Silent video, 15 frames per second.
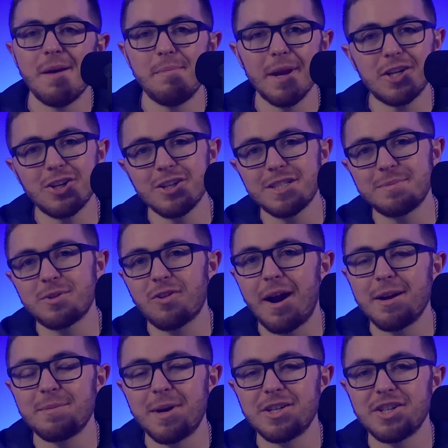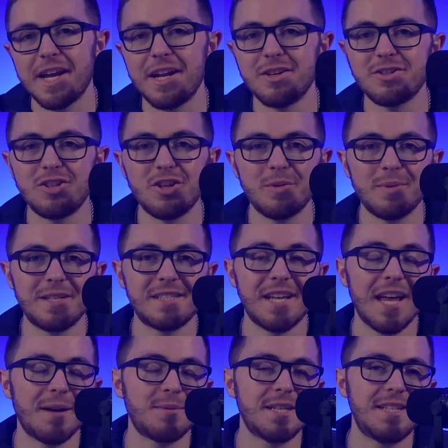make sure to subscribe to my channel so you can be
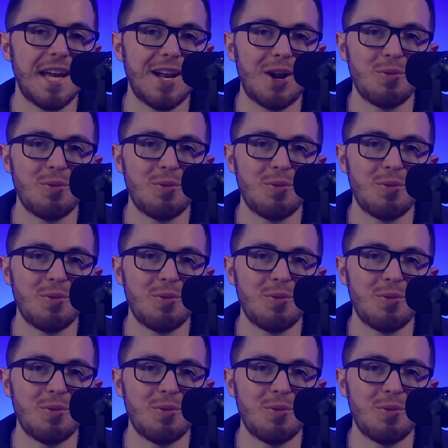stay up to date